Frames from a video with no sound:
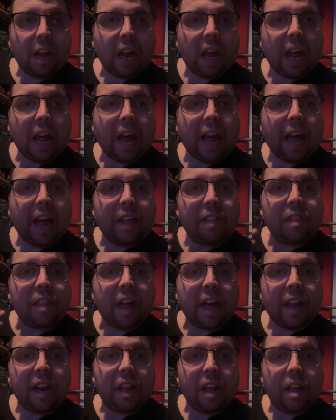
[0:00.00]
And
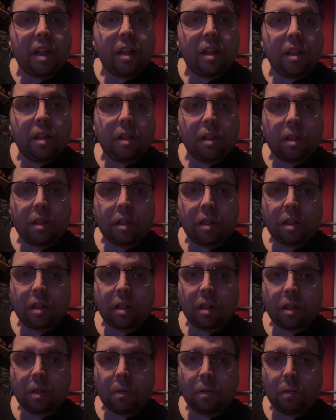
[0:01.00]
that
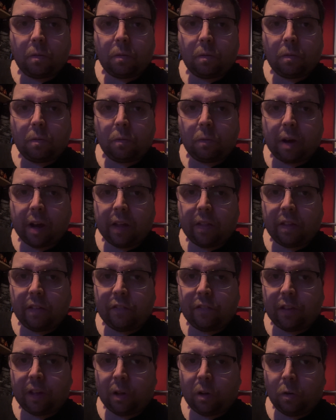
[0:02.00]
is where the
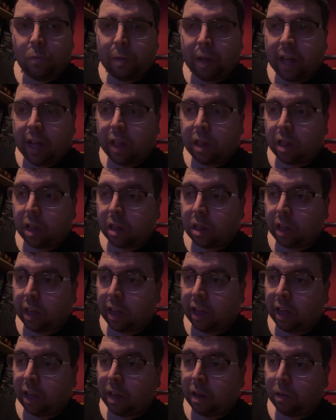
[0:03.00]
film ends, as
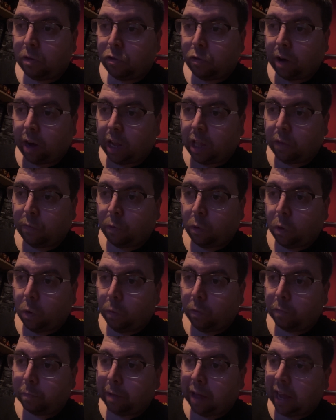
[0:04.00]
he
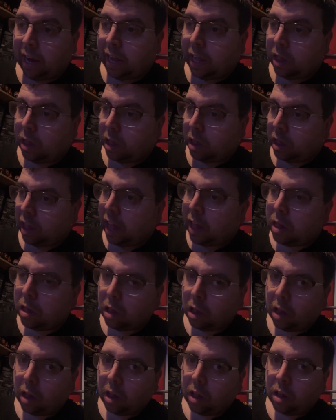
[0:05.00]
transforms back into
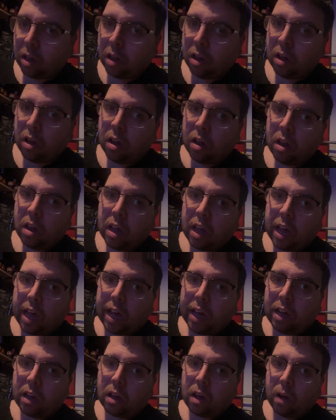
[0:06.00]
Santa
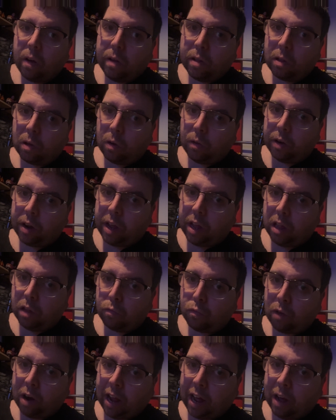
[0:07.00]
and goes on his
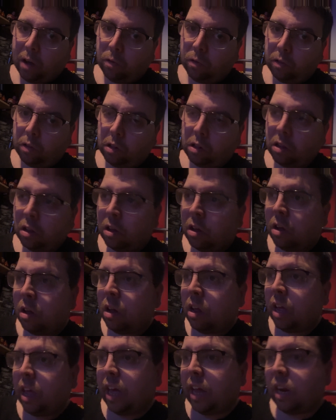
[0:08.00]
rounds.
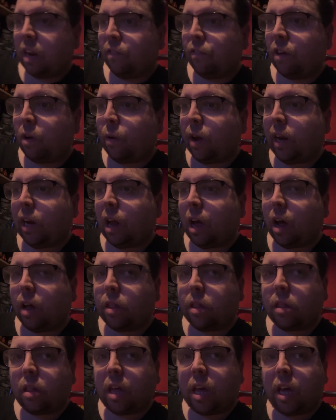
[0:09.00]
In the very
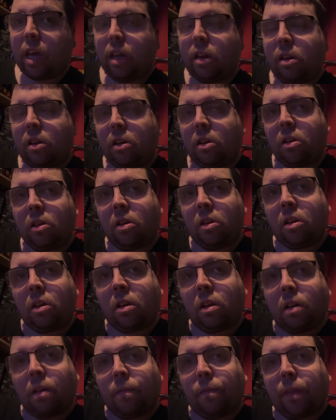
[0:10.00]
last scene,
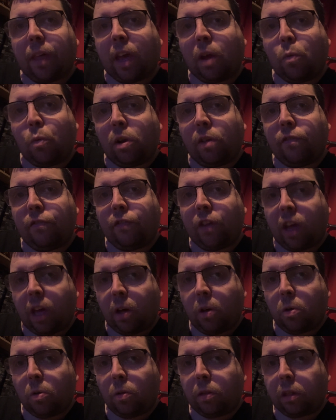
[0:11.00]
they
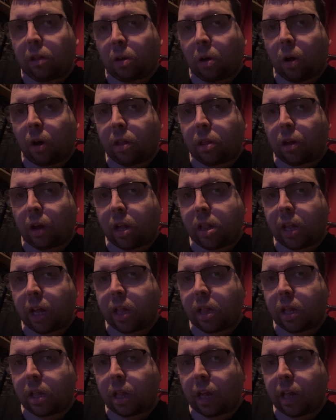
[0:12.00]
reveal Scott's
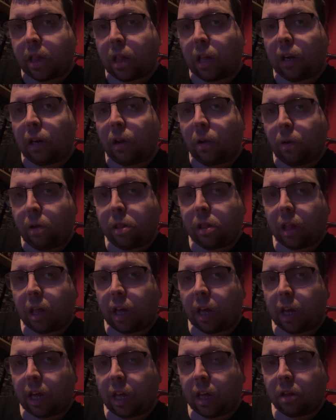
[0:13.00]
identity to
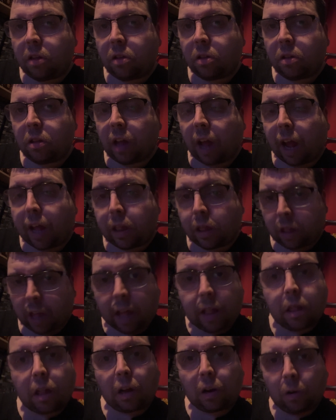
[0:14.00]
Lucy as
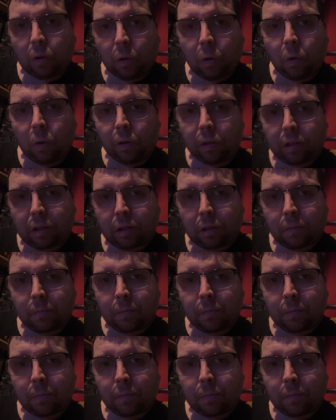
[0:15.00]
Santa Claus.